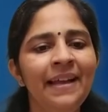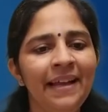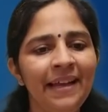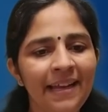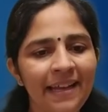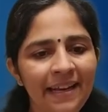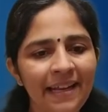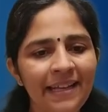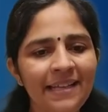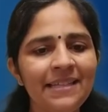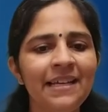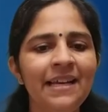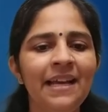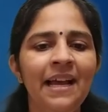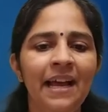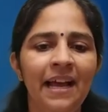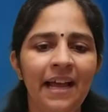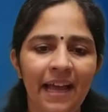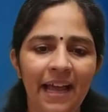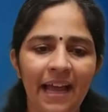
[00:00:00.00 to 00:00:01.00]
correct,
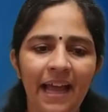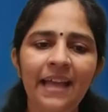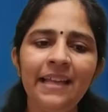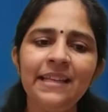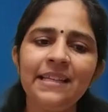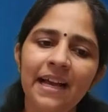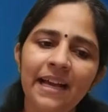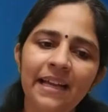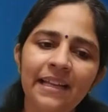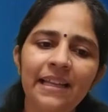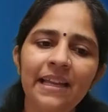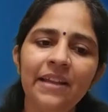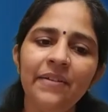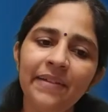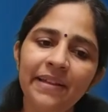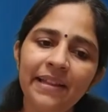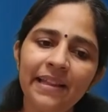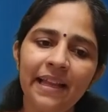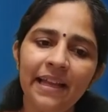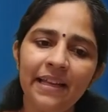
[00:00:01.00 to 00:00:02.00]
and
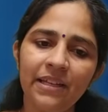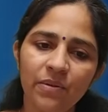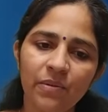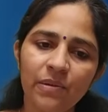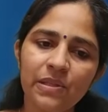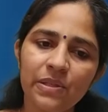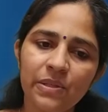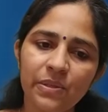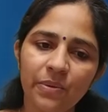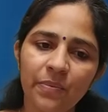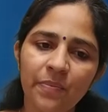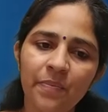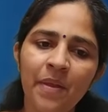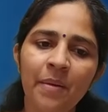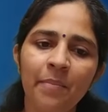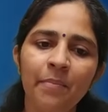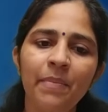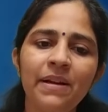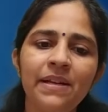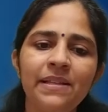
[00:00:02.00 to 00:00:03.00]
uneven land also,
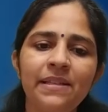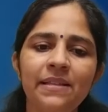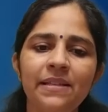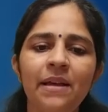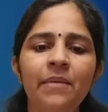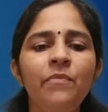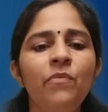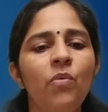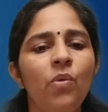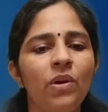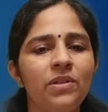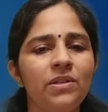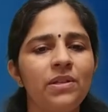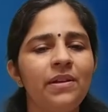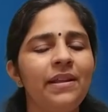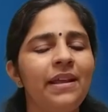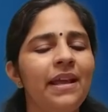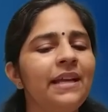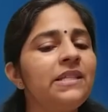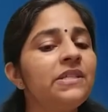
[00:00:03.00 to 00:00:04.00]
but some water
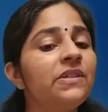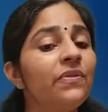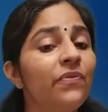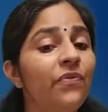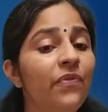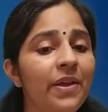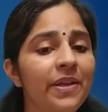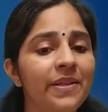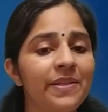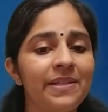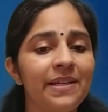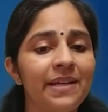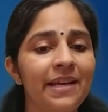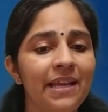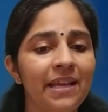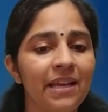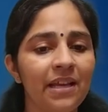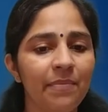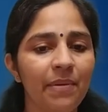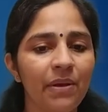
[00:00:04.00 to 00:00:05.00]
get wasted
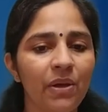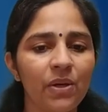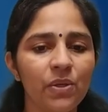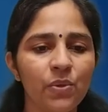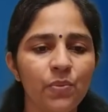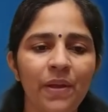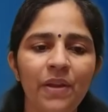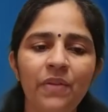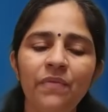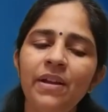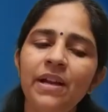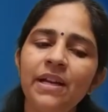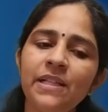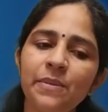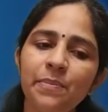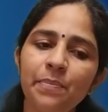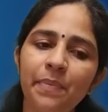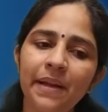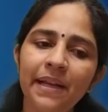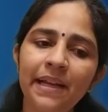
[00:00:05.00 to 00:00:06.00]
here because when we are
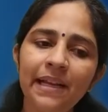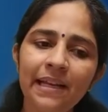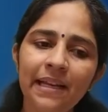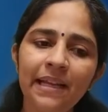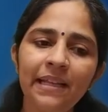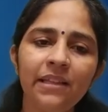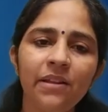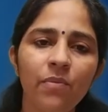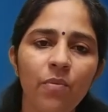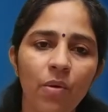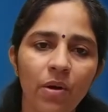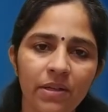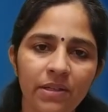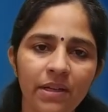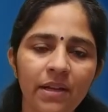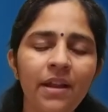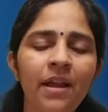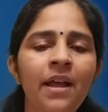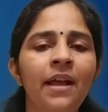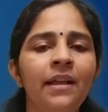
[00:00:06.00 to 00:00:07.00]
sprinkling the
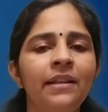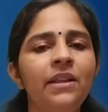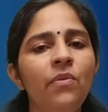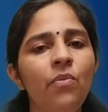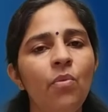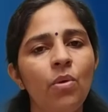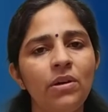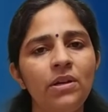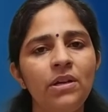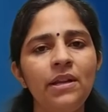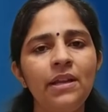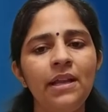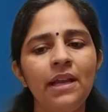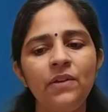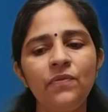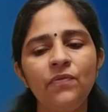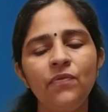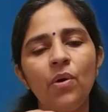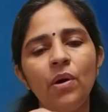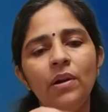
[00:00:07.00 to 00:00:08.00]
water
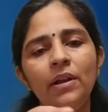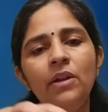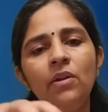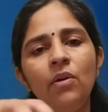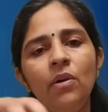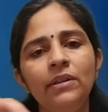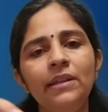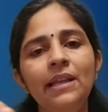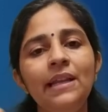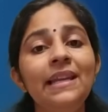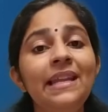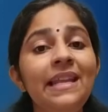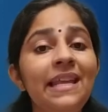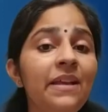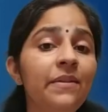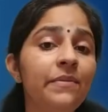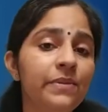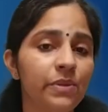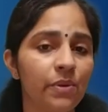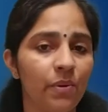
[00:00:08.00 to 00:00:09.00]
get fallen on the
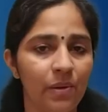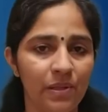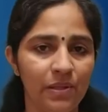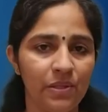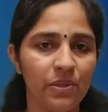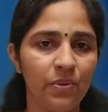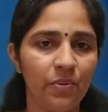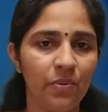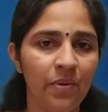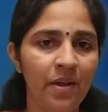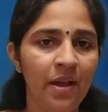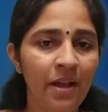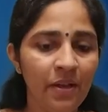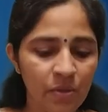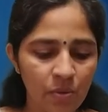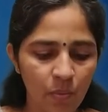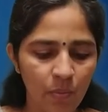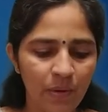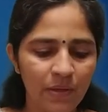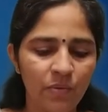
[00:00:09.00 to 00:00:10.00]
leaves also.
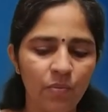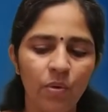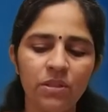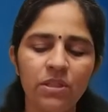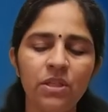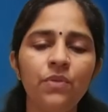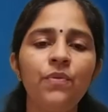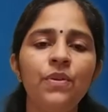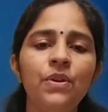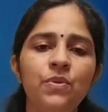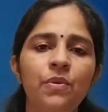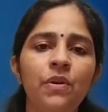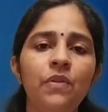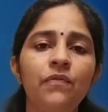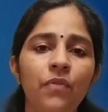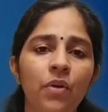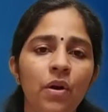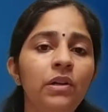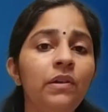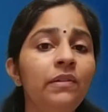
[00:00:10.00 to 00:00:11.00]
So what water which will
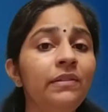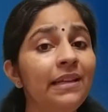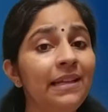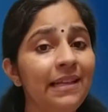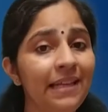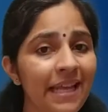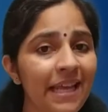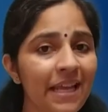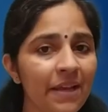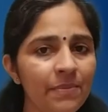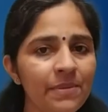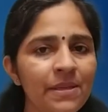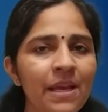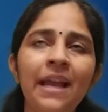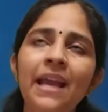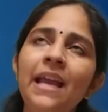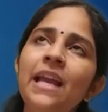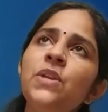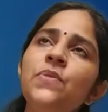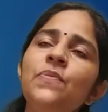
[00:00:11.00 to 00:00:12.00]
fall on the leaves,
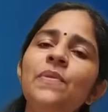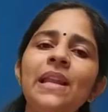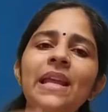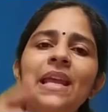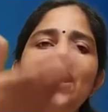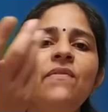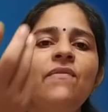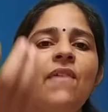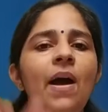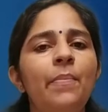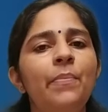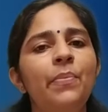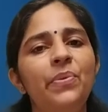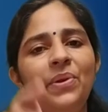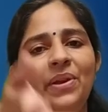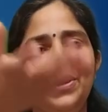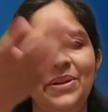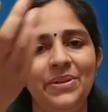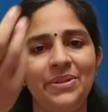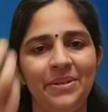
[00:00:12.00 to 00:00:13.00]
it will
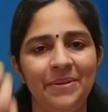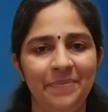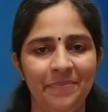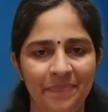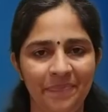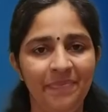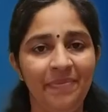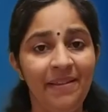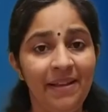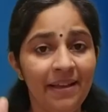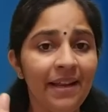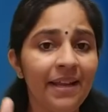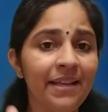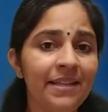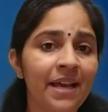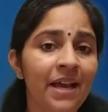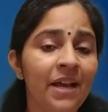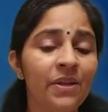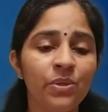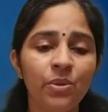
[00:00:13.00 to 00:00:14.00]
evaporate, correct.
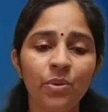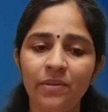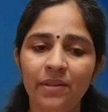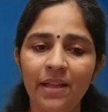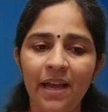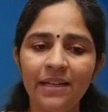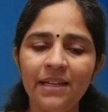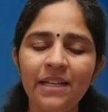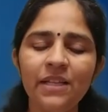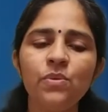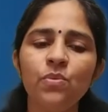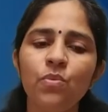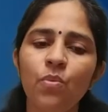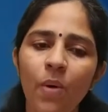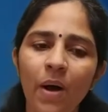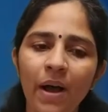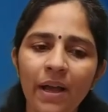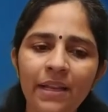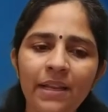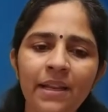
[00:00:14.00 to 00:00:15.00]
So that is
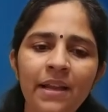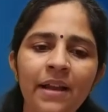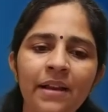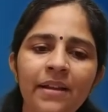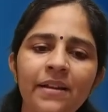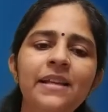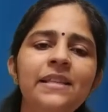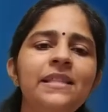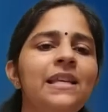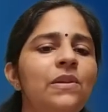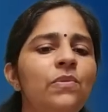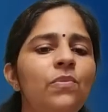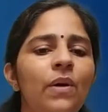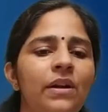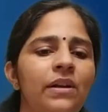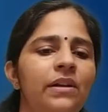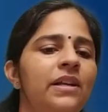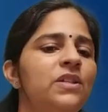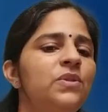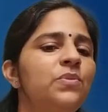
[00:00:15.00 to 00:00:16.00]
one
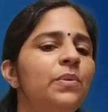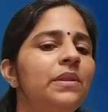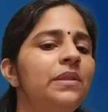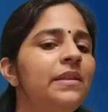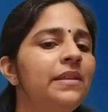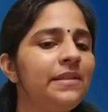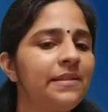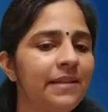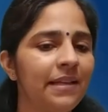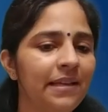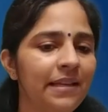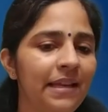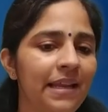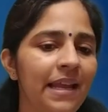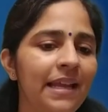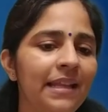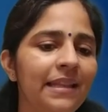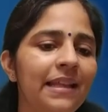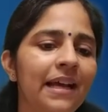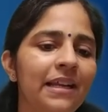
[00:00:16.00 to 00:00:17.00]
disadvantage with this
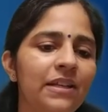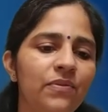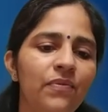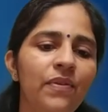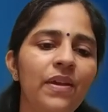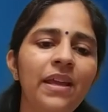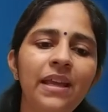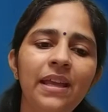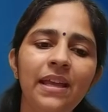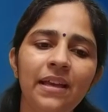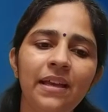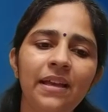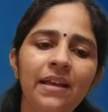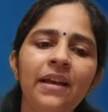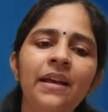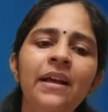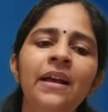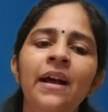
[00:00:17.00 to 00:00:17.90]
technique, that we get